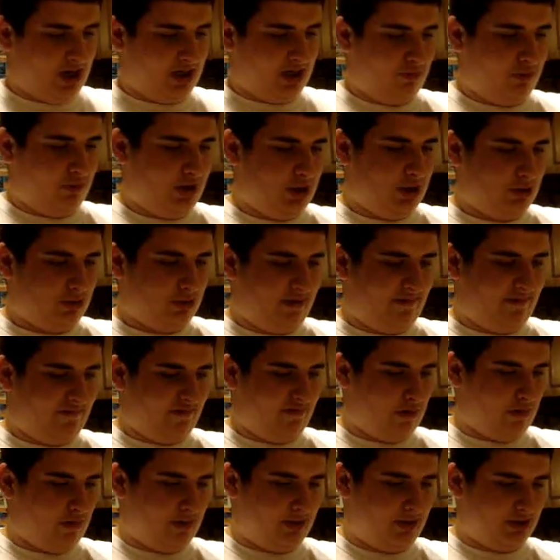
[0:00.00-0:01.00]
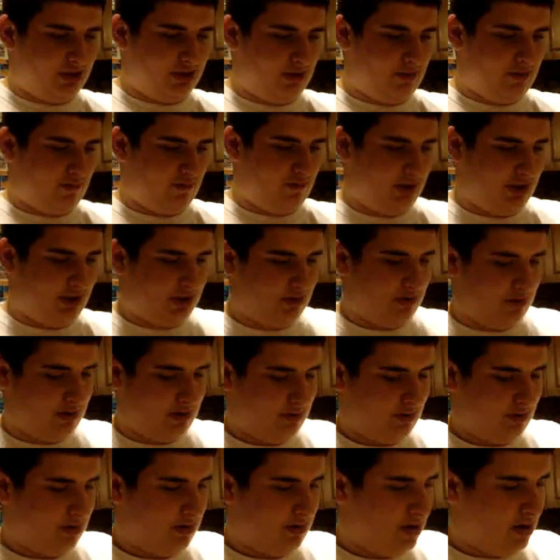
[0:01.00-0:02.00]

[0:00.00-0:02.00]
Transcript: It's pretty straightforward. There's nothing really to it.